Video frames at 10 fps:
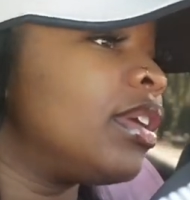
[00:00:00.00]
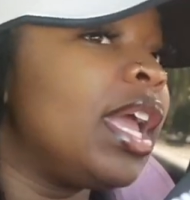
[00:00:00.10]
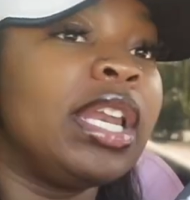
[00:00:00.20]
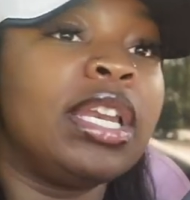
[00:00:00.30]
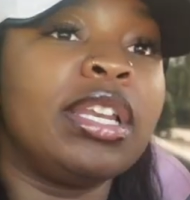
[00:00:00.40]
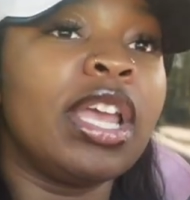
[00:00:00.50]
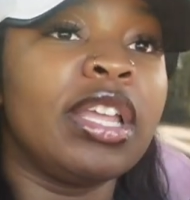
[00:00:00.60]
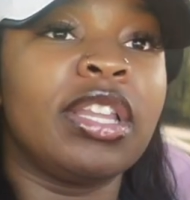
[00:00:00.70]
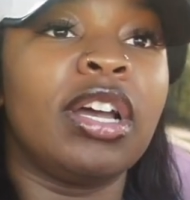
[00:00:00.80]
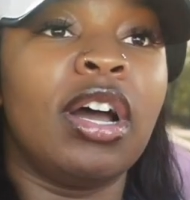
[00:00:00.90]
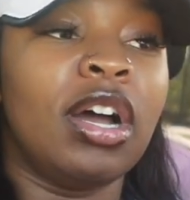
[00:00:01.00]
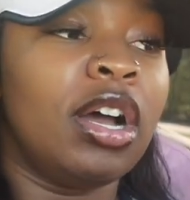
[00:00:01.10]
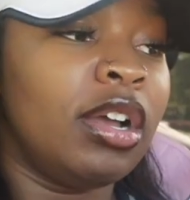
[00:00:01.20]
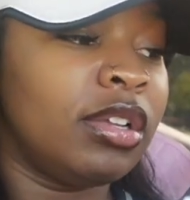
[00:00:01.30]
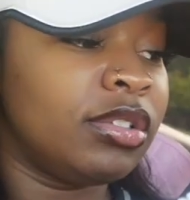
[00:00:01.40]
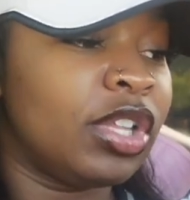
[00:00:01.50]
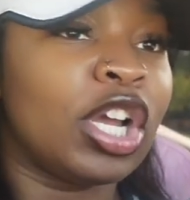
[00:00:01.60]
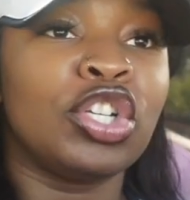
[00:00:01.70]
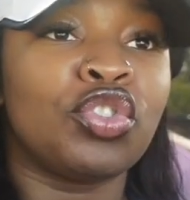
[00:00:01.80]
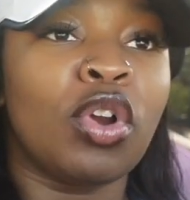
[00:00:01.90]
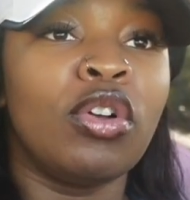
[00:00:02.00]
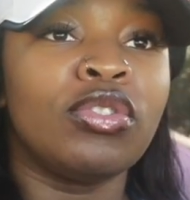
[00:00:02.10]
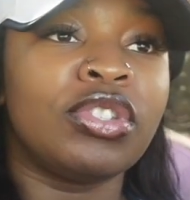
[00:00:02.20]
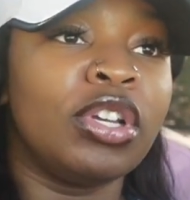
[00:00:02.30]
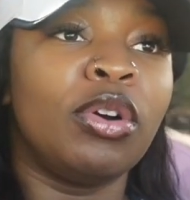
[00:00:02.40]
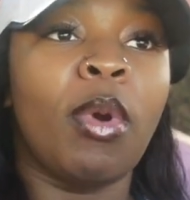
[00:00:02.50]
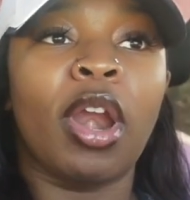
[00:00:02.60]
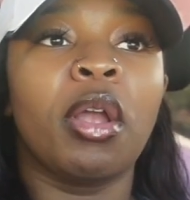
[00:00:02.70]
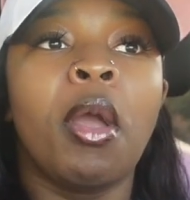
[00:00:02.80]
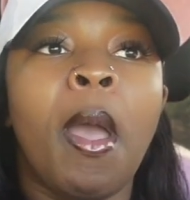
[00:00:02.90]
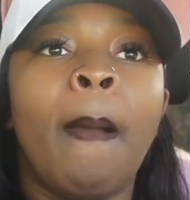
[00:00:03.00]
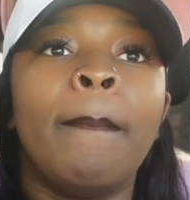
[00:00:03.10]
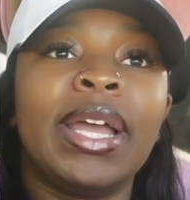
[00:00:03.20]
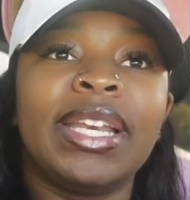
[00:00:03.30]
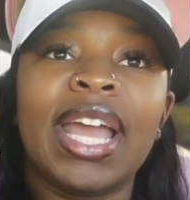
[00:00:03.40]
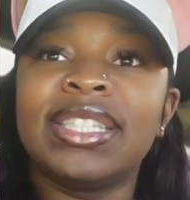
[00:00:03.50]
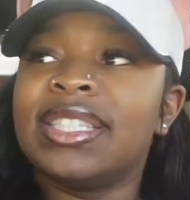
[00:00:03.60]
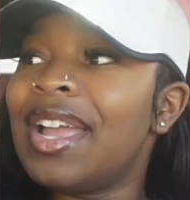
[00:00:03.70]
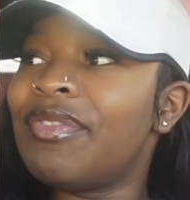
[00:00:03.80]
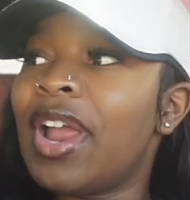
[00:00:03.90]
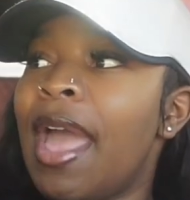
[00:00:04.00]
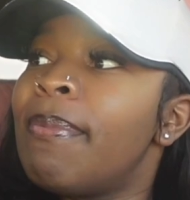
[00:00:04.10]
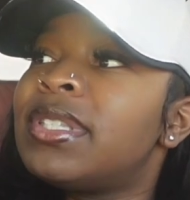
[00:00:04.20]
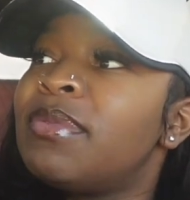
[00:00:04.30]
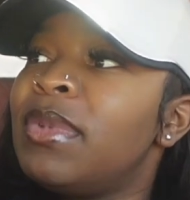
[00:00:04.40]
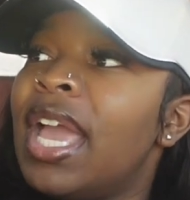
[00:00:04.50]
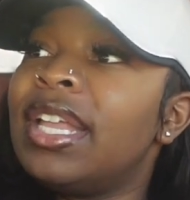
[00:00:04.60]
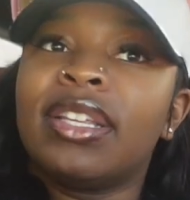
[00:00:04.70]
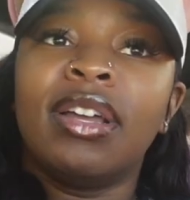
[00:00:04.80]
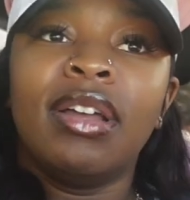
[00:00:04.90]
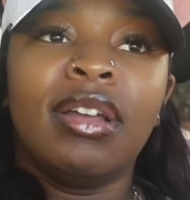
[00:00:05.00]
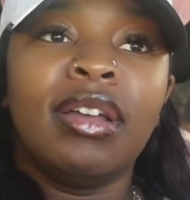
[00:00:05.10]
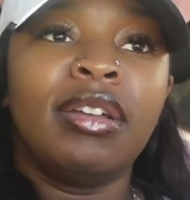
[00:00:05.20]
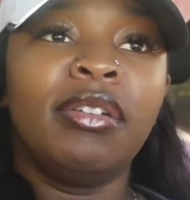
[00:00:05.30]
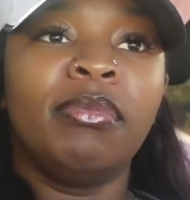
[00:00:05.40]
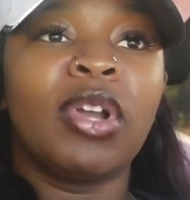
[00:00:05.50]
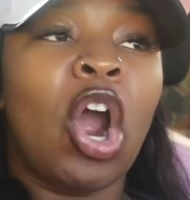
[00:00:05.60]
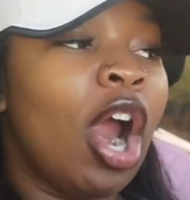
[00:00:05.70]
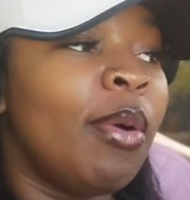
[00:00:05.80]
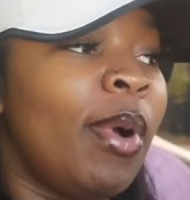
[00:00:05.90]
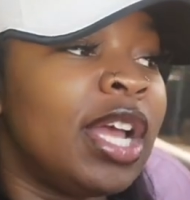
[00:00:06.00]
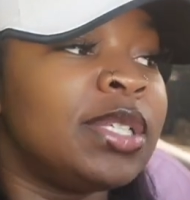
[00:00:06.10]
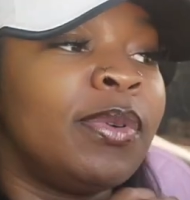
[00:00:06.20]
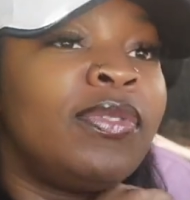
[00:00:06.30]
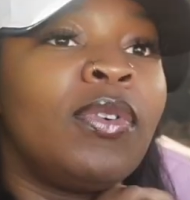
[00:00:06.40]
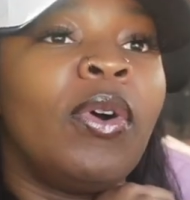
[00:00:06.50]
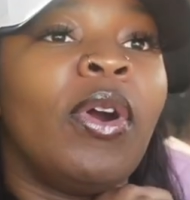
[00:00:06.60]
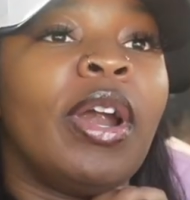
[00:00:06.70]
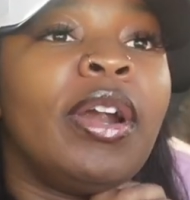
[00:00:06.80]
And the controls still work, but that's never happened to me at the car wash before.